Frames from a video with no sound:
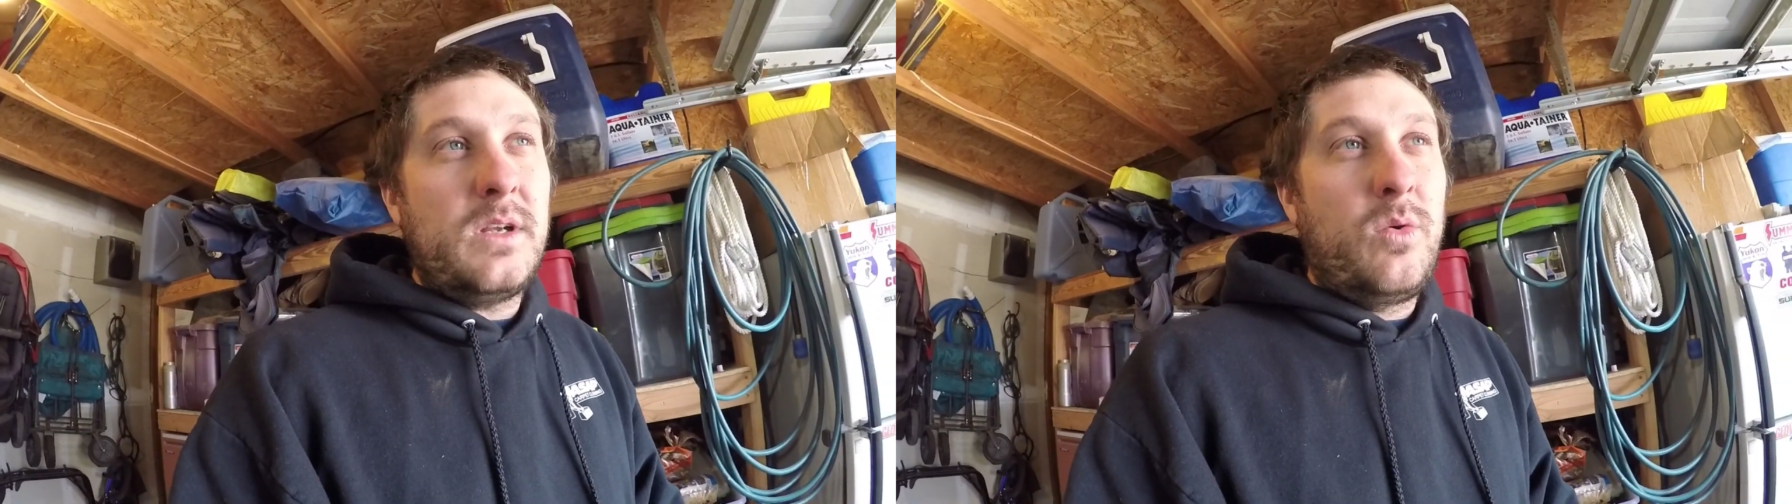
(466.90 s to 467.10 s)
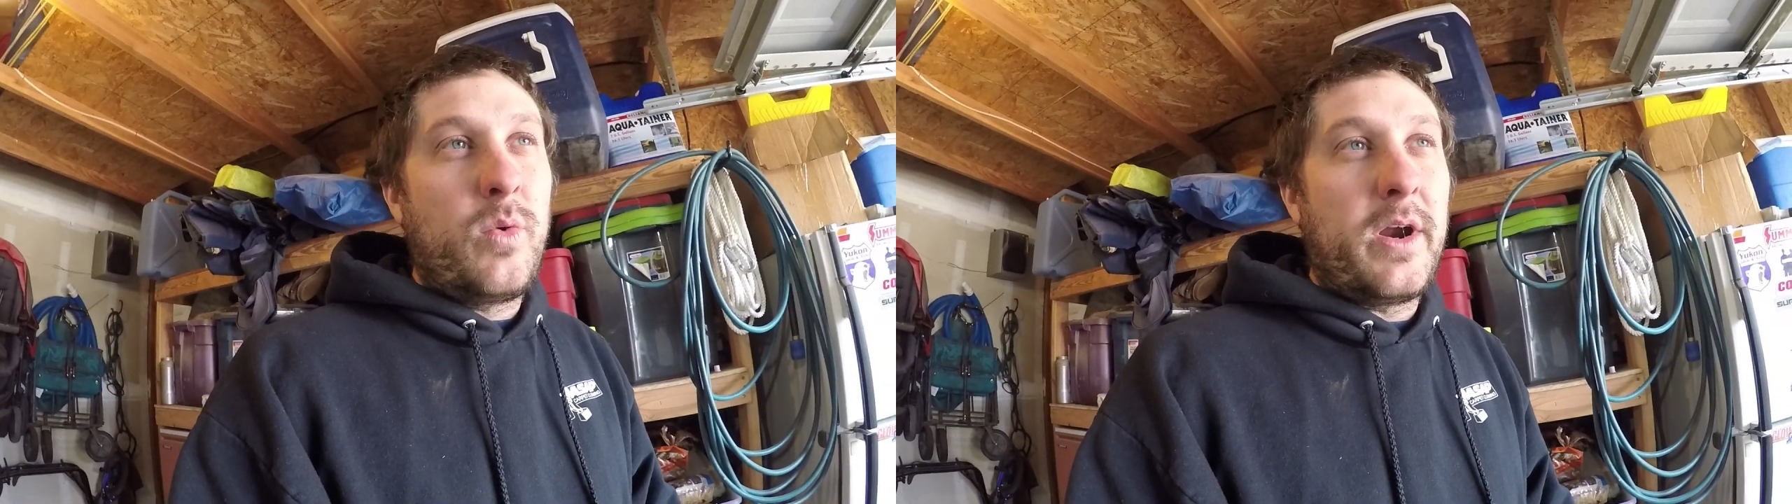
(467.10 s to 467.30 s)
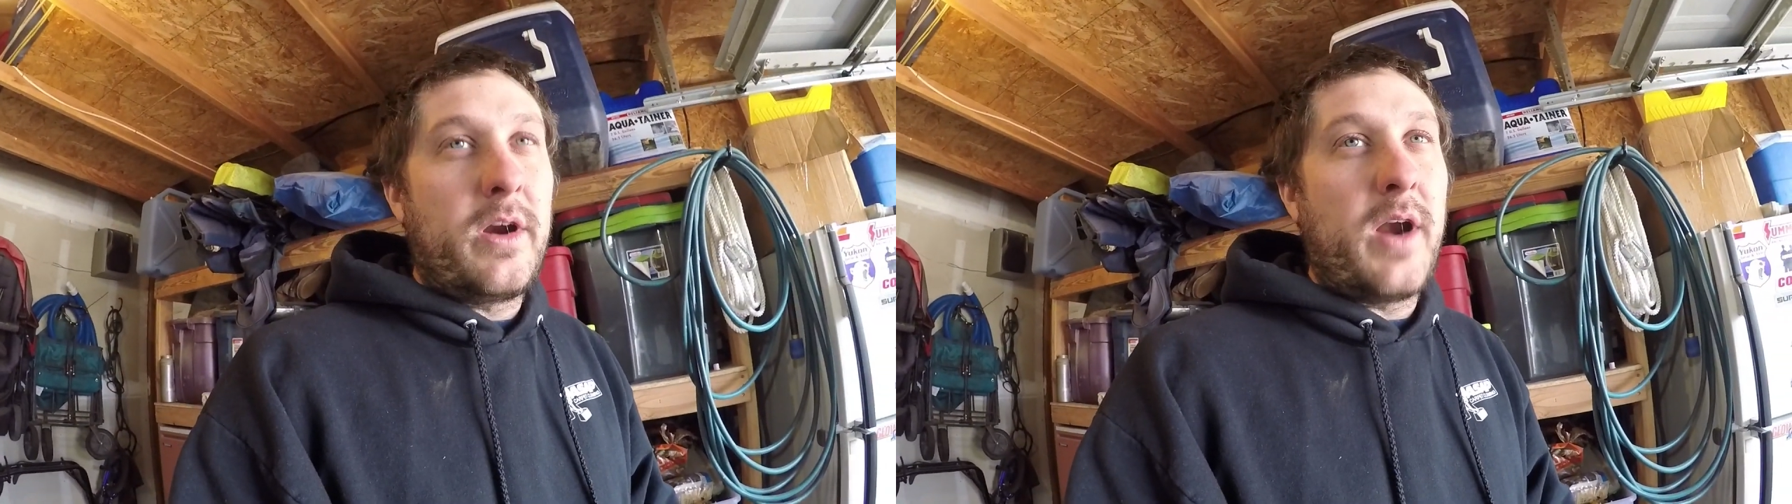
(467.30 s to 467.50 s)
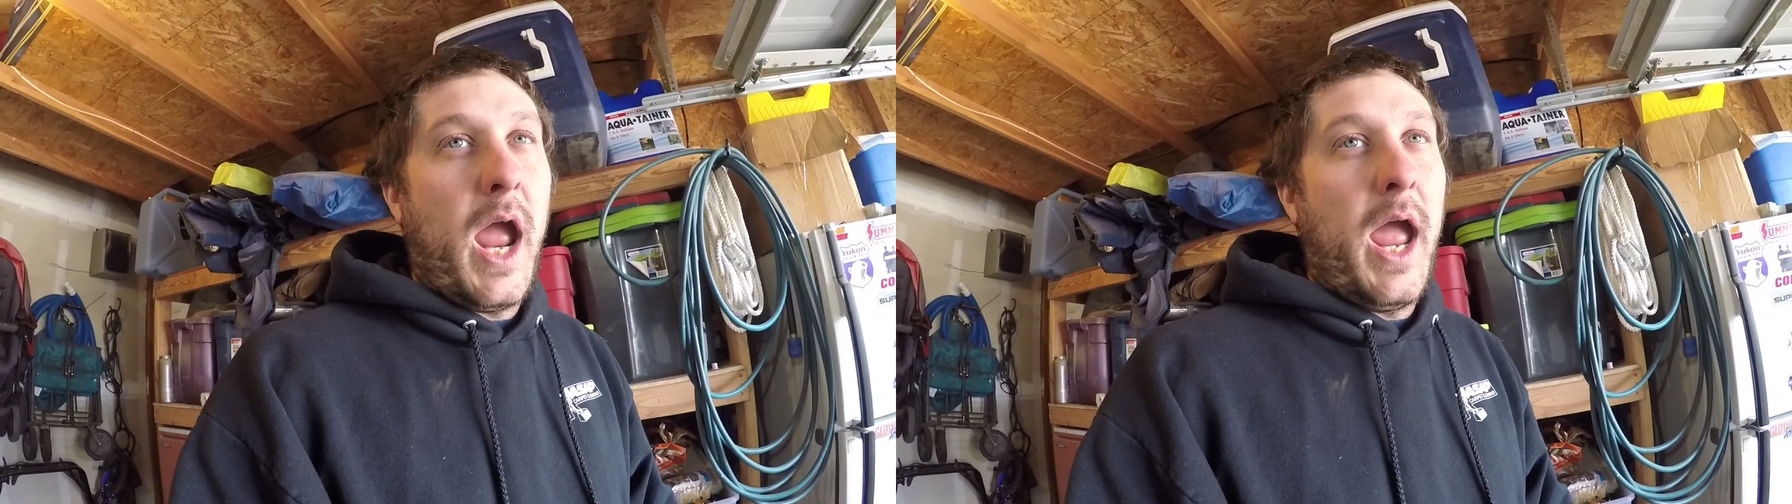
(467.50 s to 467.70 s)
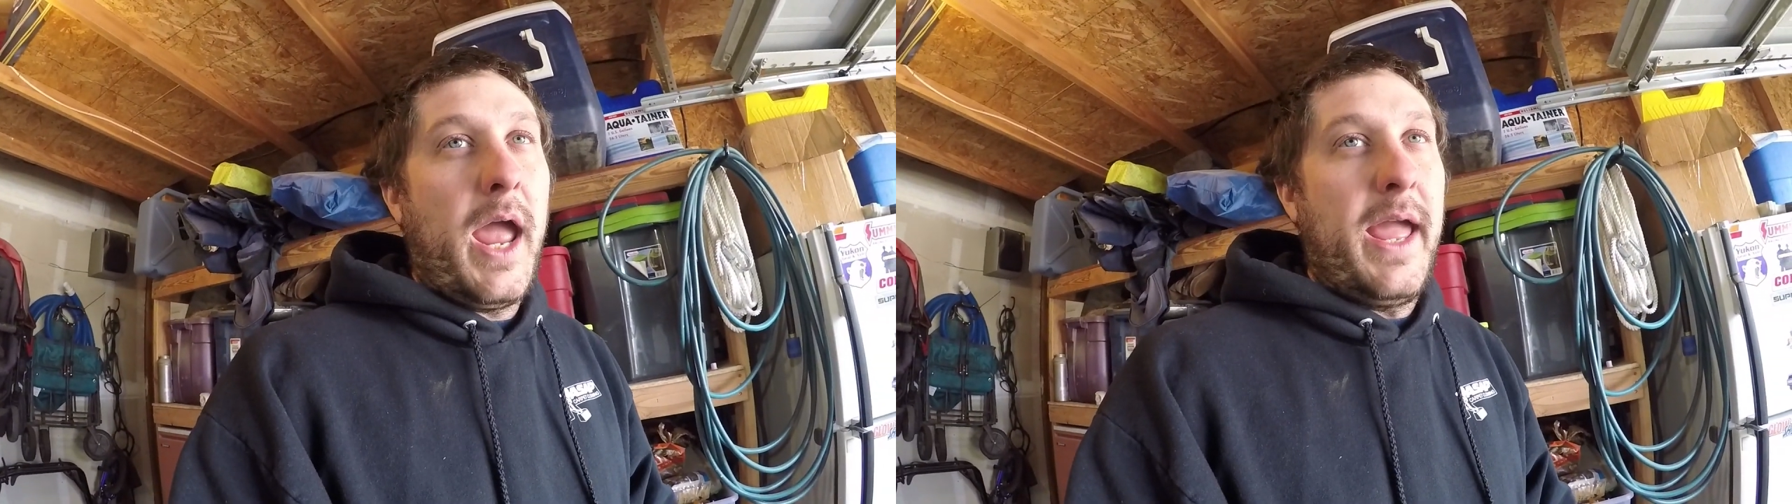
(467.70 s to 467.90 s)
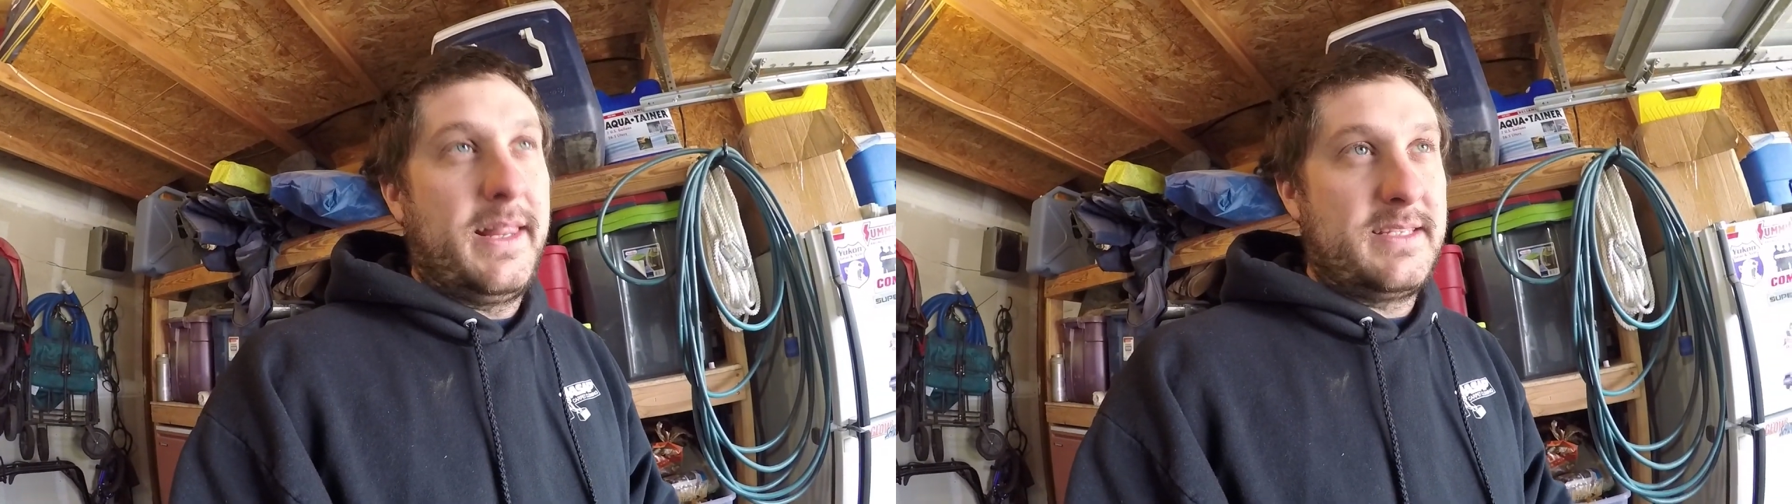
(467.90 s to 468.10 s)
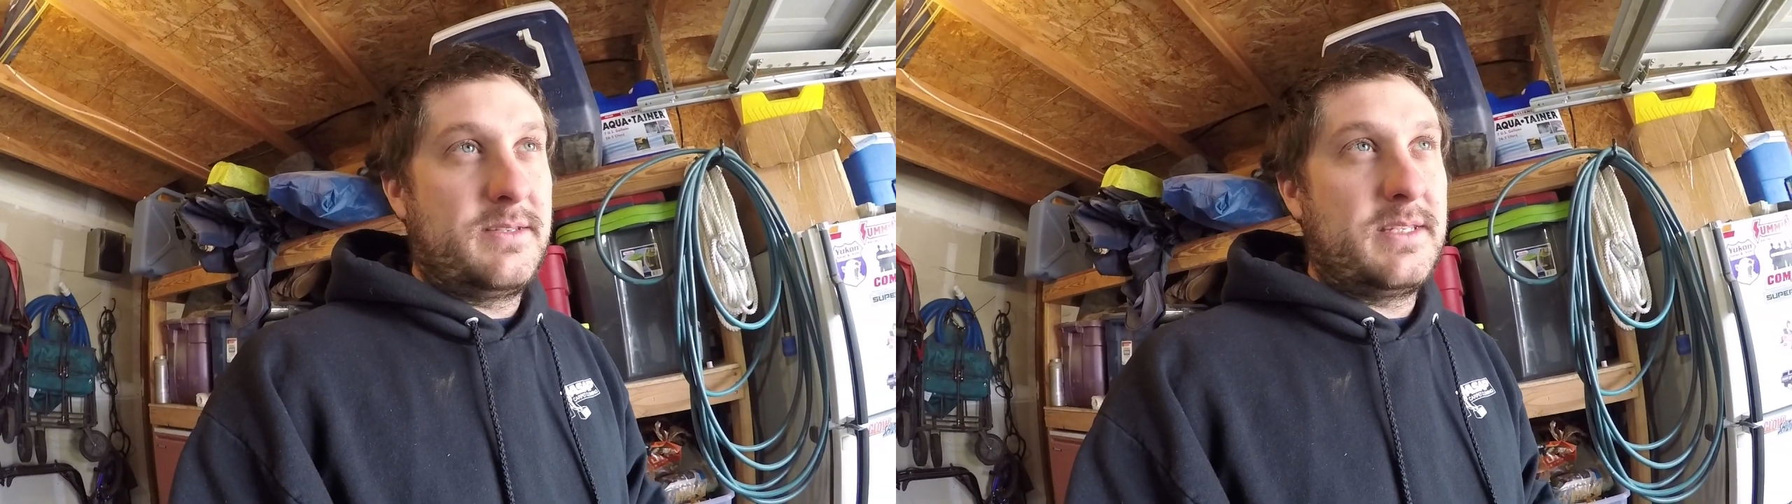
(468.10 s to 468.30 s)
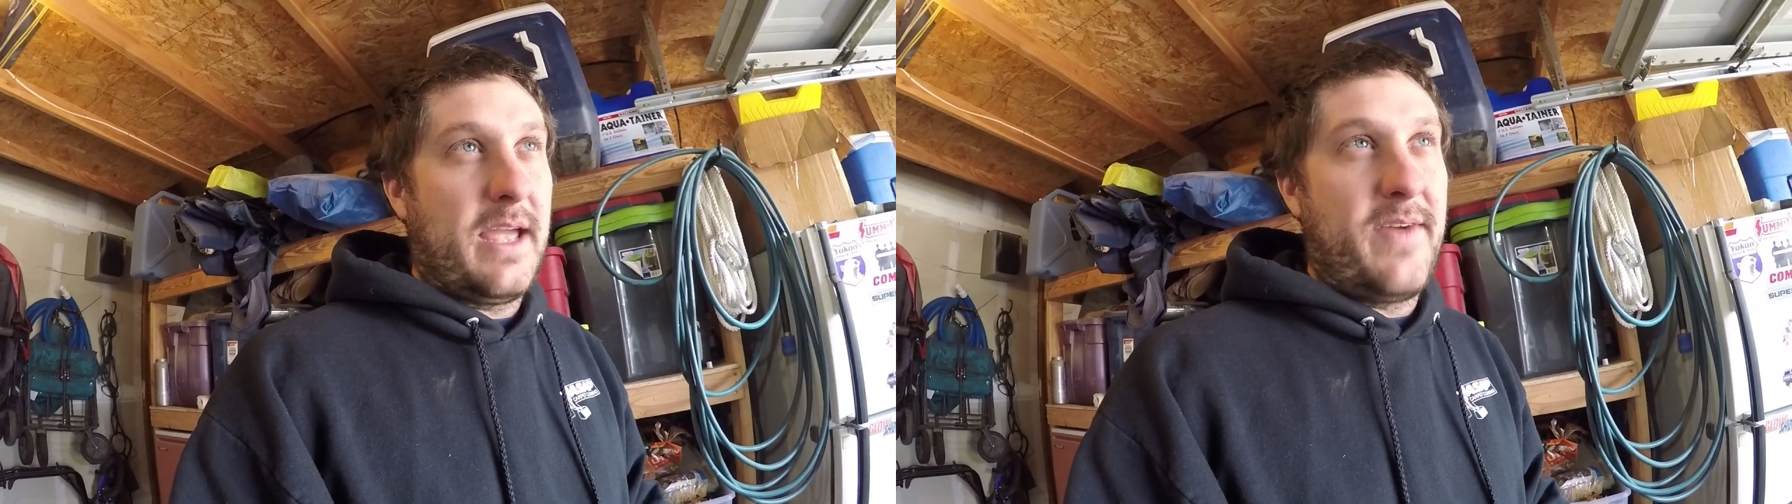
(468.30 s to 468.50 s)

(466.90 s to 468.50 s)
where I've